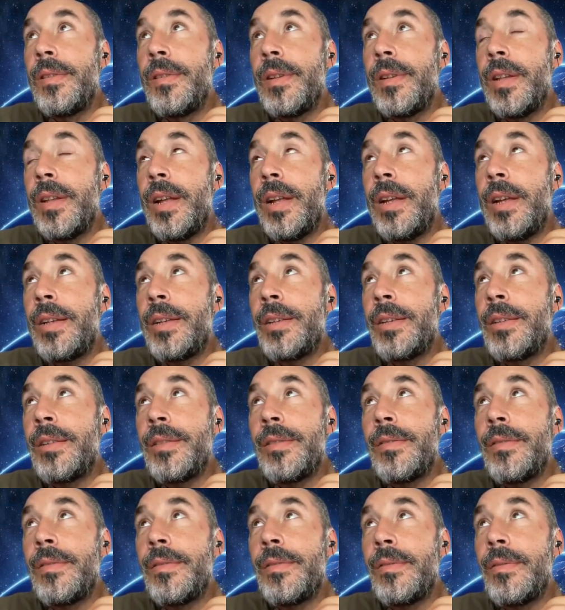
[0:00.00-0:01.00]
like
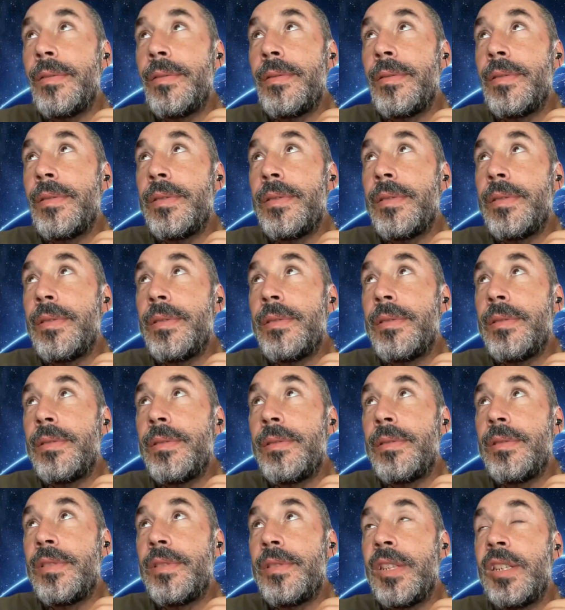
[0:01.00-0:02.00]

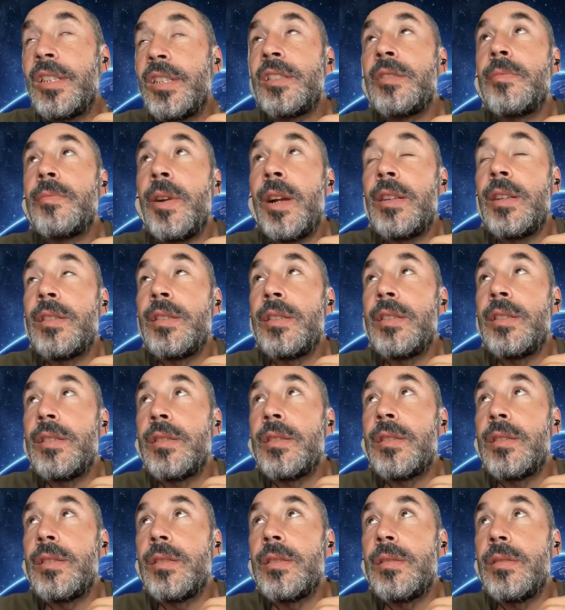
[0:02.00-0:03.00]
6
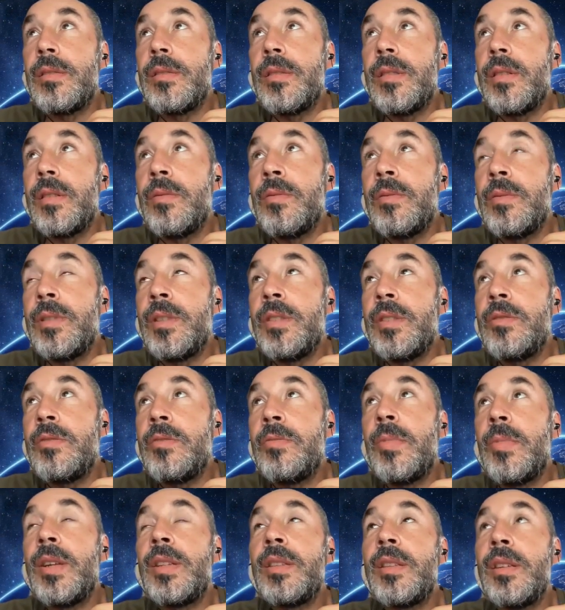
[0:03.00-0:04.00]
branches, we need
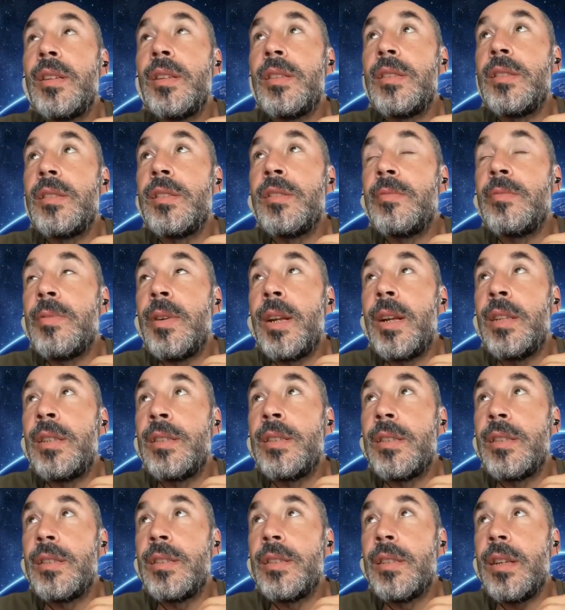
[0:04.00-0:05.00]
to maintain 6
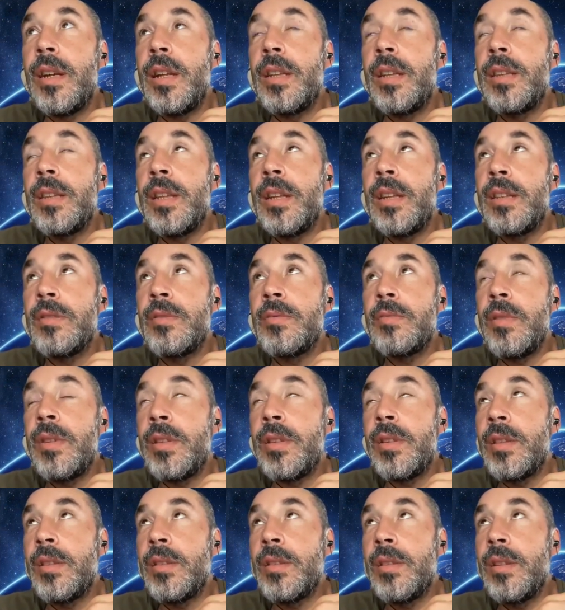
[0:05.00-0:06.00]
branches, and that's
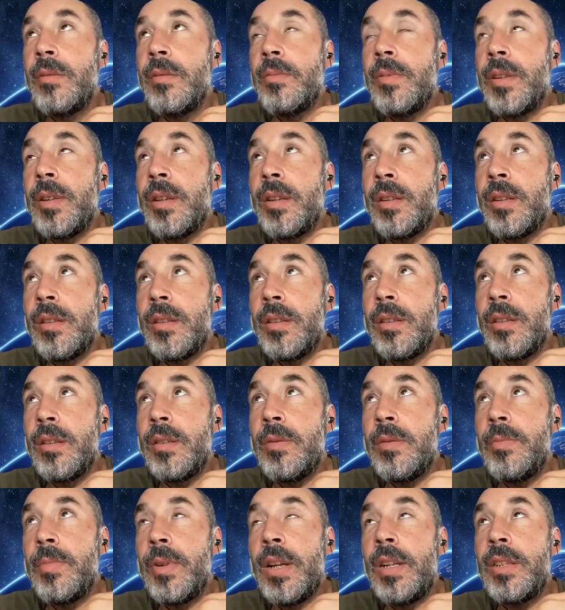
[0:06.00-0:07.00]
whatever
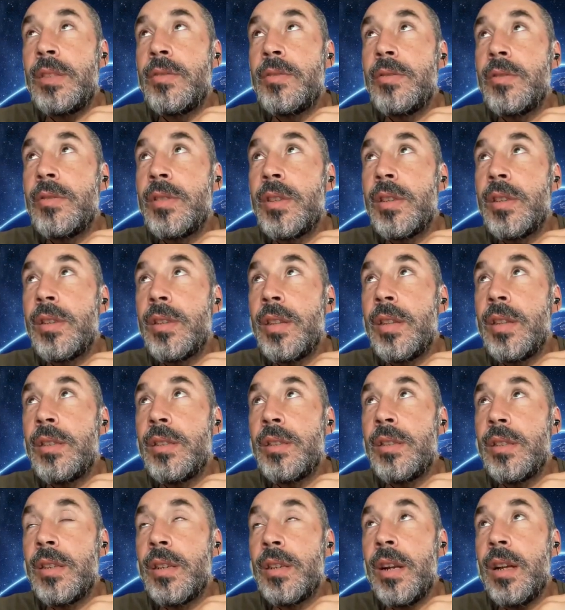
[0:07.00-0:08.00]
implies on
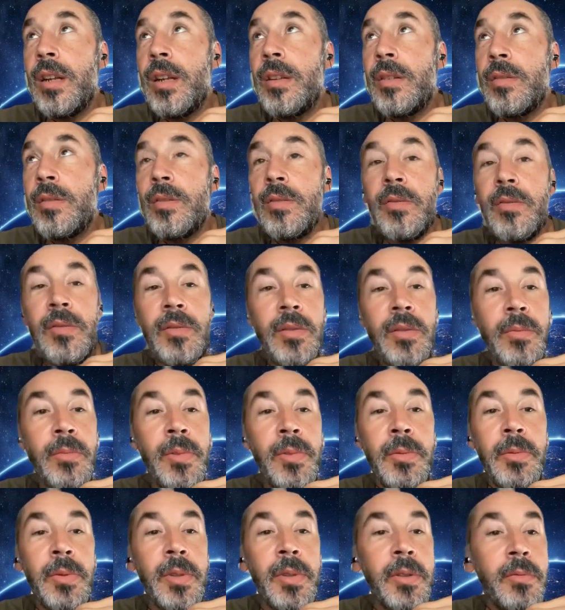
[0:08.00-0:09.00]
SIG-Testing, right?
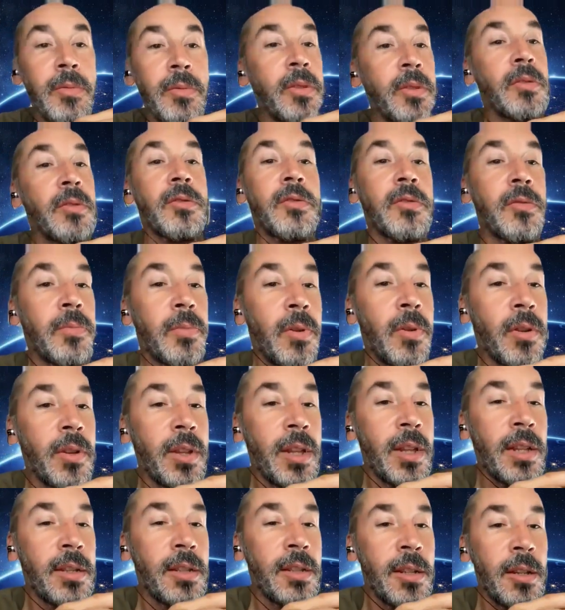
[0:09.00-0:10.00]
Maybe we don't support
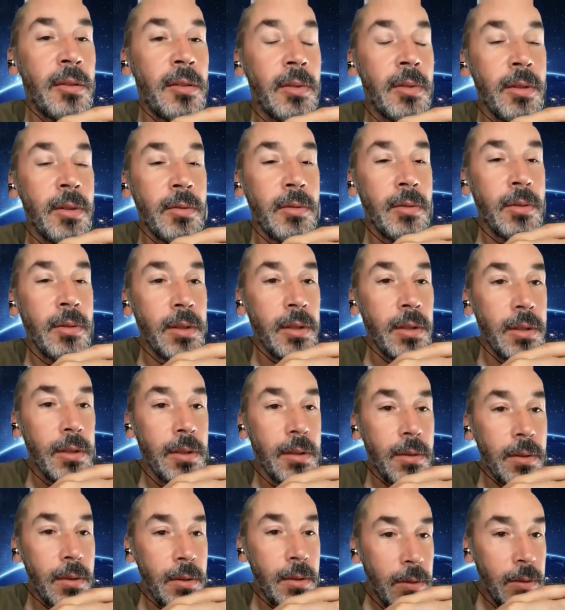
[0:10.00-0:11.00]
that in our tool,
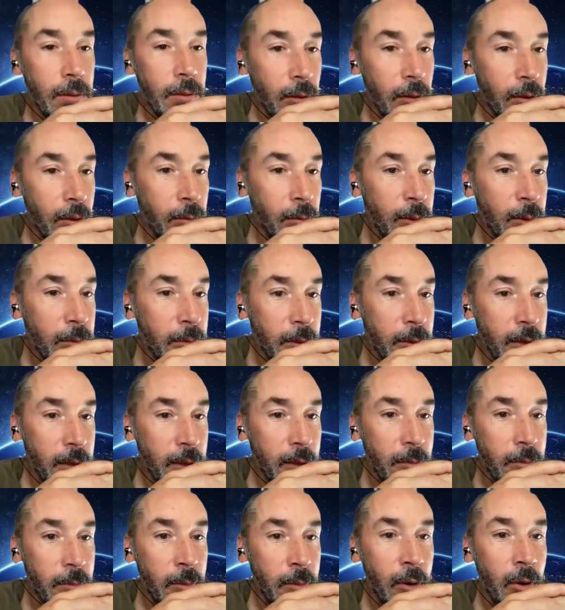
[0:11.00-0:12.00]
or
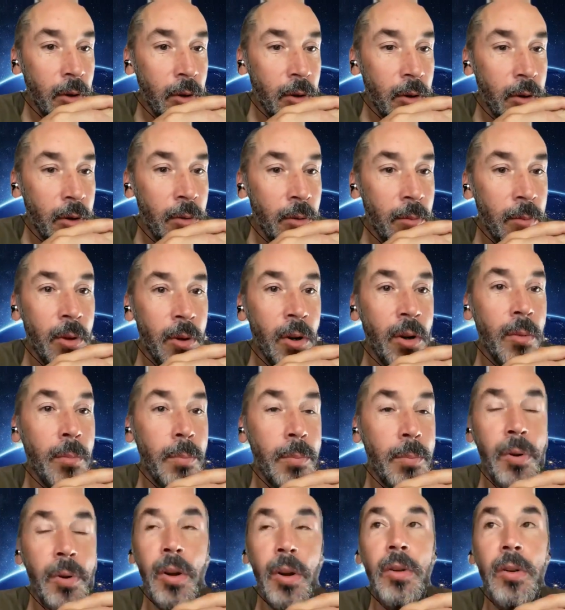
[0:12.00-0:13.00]
maybe
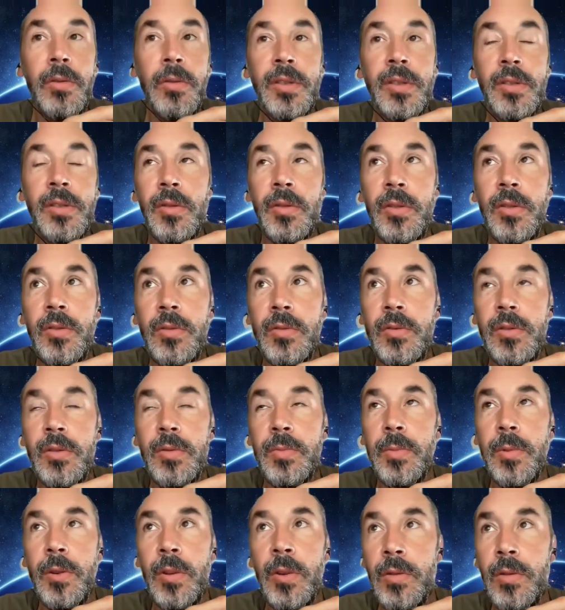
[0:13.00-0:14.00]
pro is going to
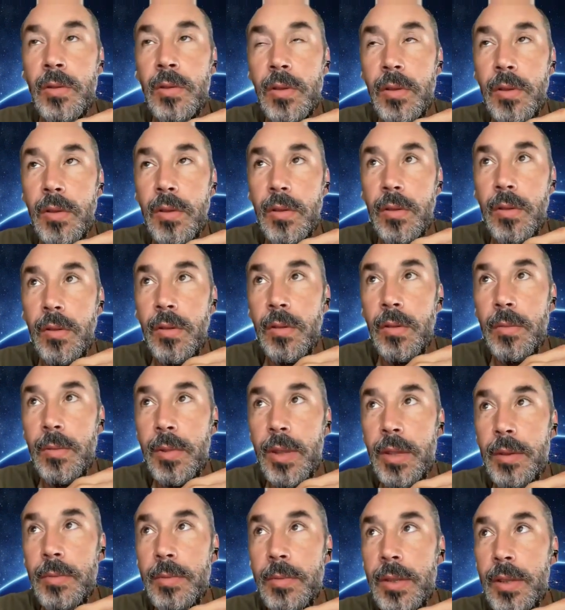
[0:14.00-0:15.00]
use pro, or
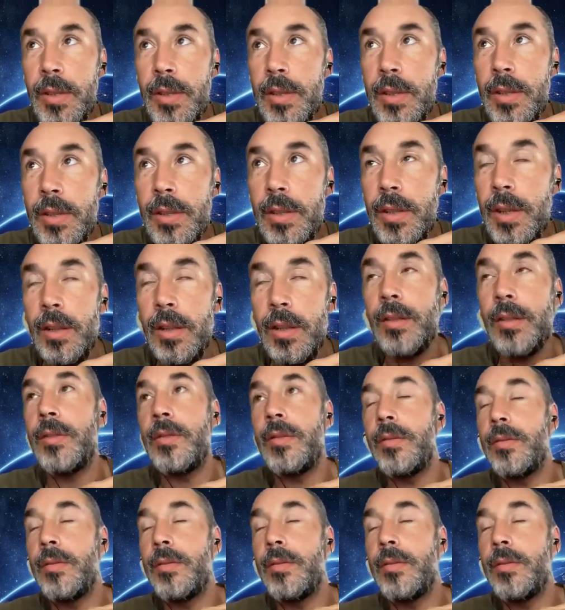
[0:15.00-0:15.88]
maybe I don't know,